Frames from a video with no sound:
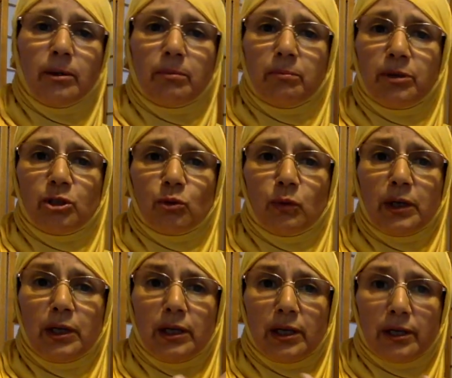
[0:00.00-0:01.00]

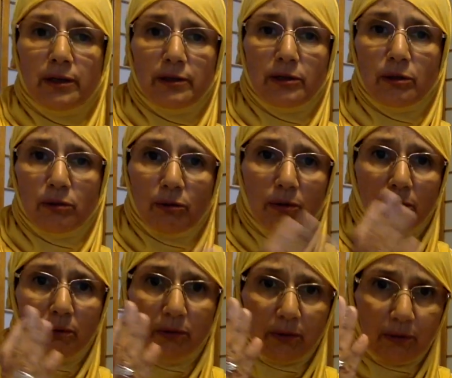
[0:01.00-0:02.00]
between letters.
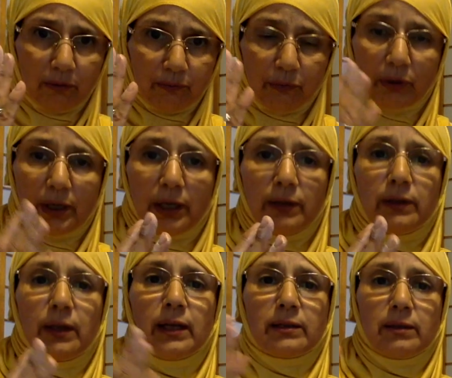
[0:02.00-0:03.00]
Don't forget
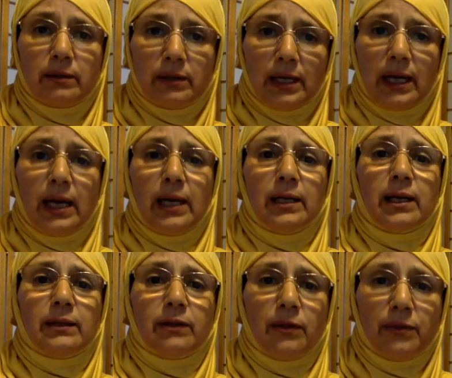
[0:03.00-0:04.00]
that the dal
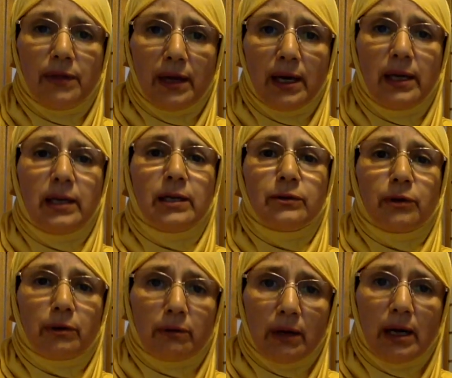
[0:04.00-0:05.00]
and the dal and the
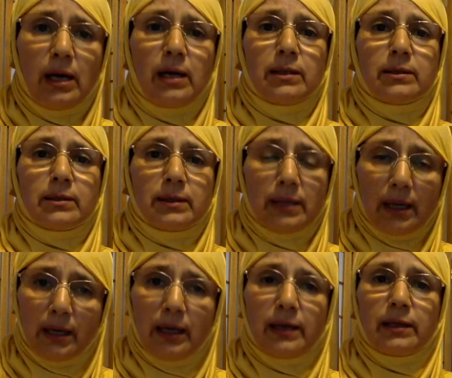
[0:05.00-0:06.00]
ra and
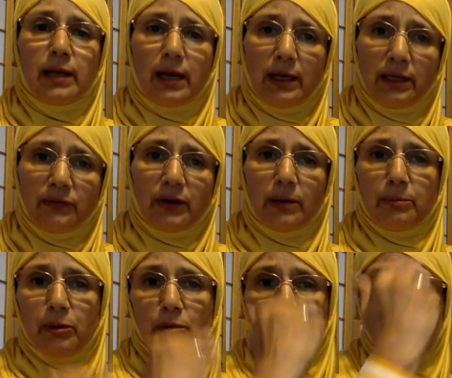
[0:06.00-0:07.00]
zay and the alif can be
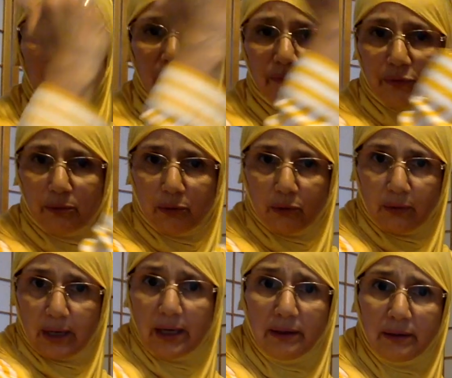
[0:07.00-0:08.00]
connected from
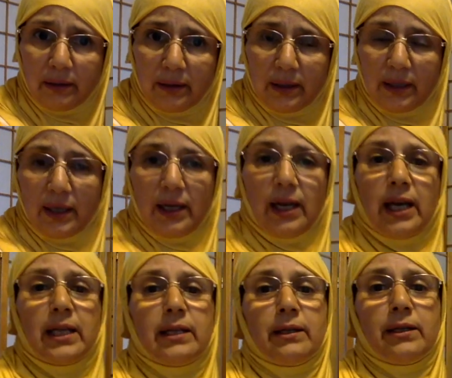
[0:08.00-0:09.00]
right
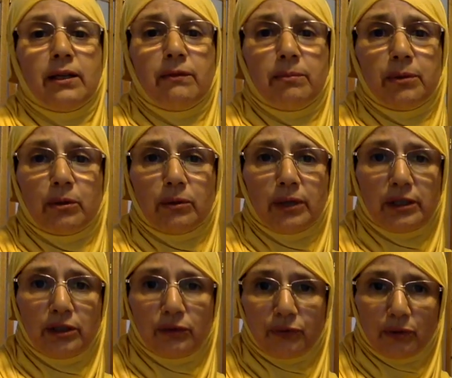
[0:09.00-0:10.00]
and never be
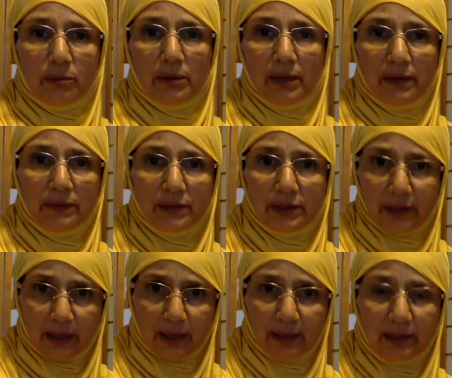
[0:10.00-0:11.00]
connected from left
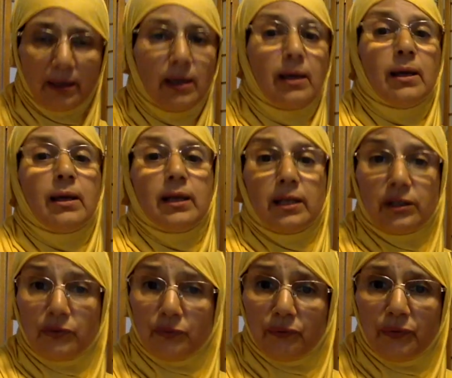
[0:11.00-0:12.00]
side. It's
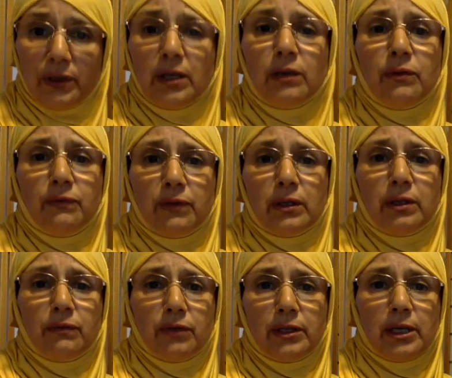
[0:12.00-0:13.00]
very, very,
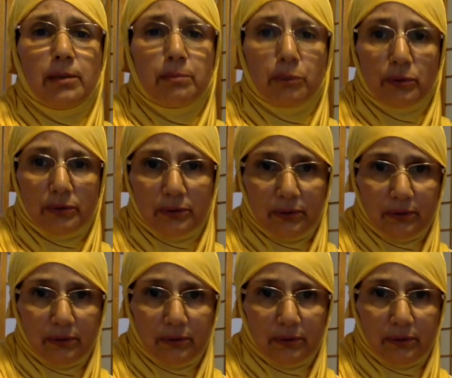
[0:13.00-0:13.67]
very important.